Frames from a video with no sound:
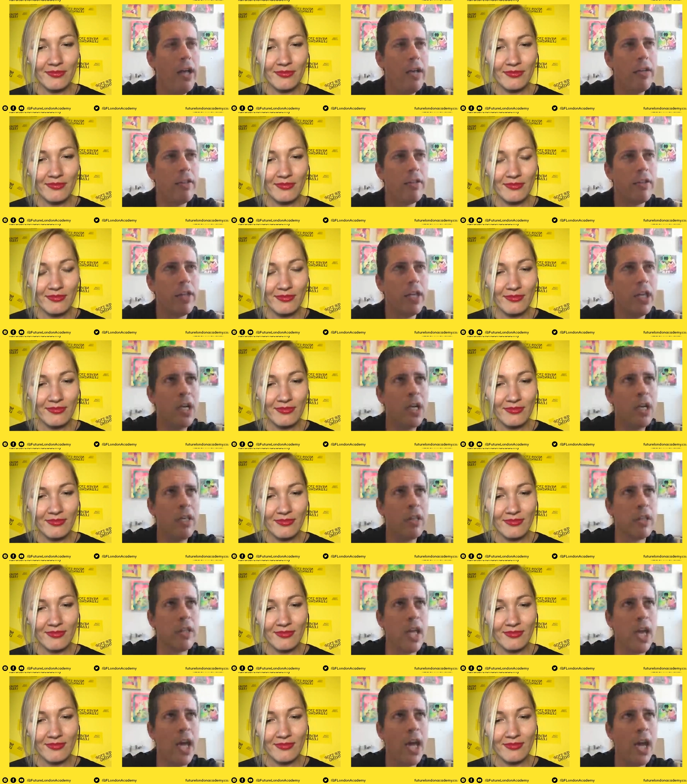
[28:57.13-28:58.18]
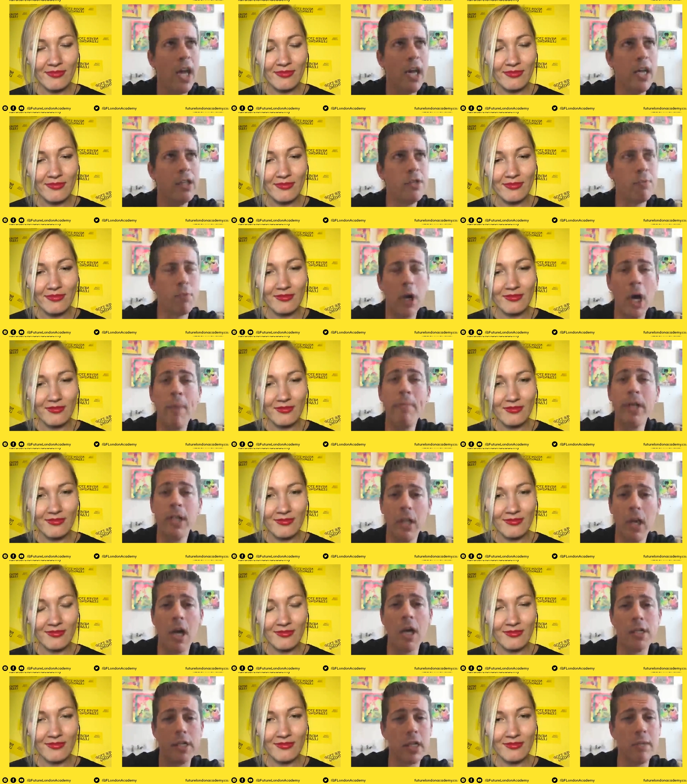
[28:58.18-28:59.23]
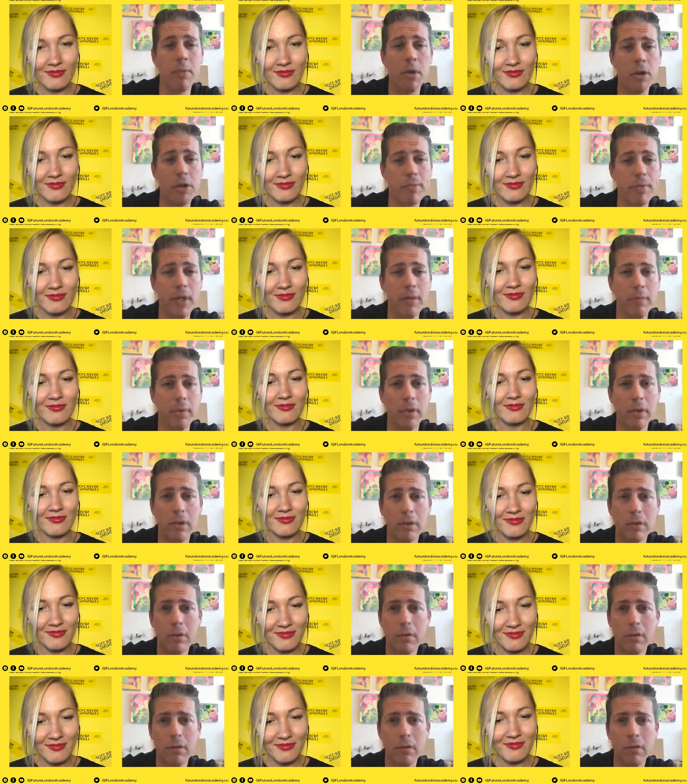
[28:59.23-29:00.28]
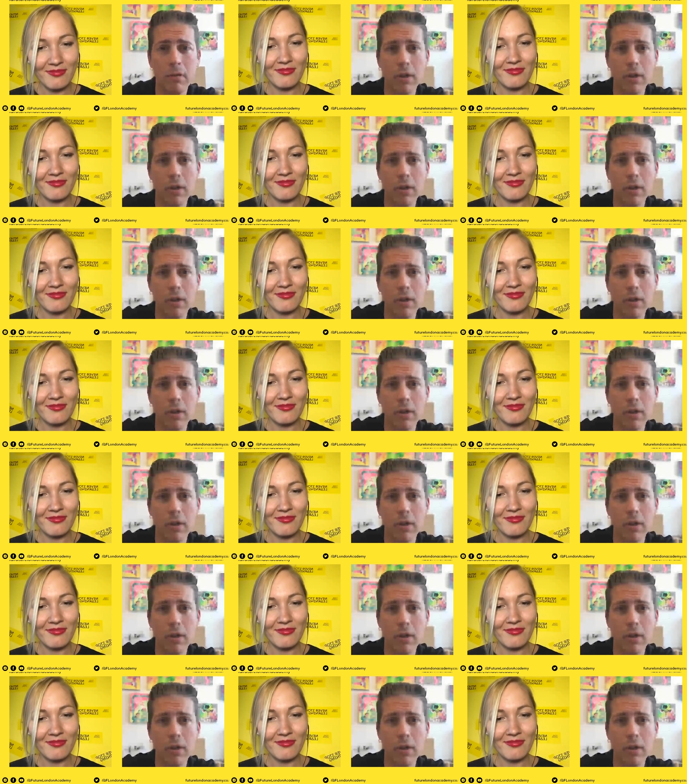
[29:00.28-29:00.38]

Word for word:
Speaker 1: i think that it's probably lost on most people